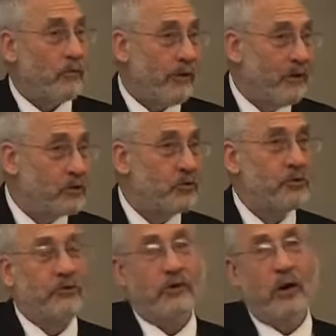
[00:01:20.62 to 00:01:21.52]

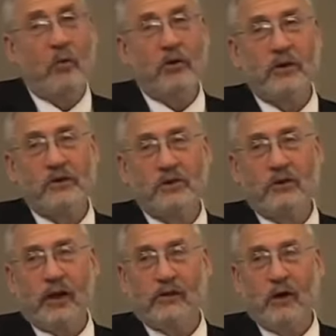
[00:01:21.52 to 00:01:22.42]
issues of global
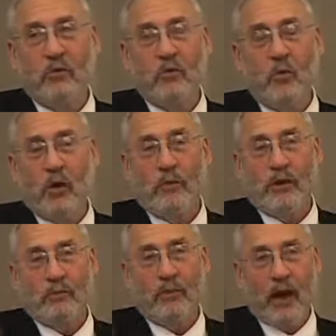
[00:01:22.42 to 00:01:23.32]
concern like global
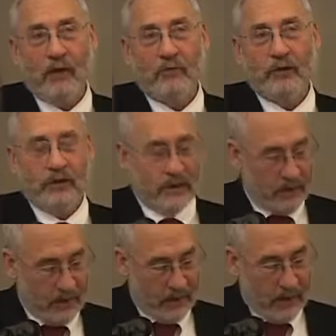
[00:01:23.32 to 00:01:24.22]
warming, poverty,
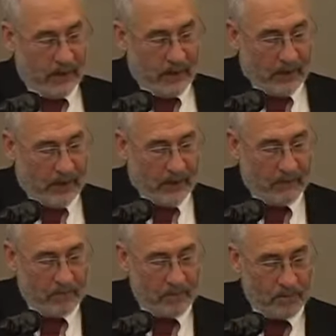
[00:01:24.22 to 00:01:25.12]

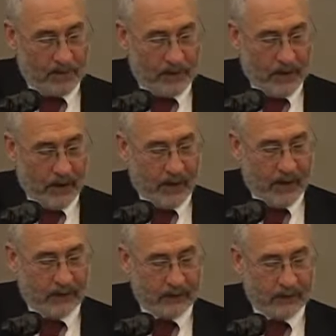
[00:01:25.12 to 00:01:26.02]

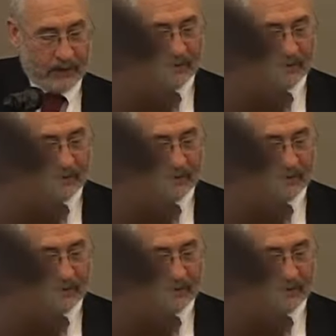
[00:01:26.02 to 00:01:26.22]
and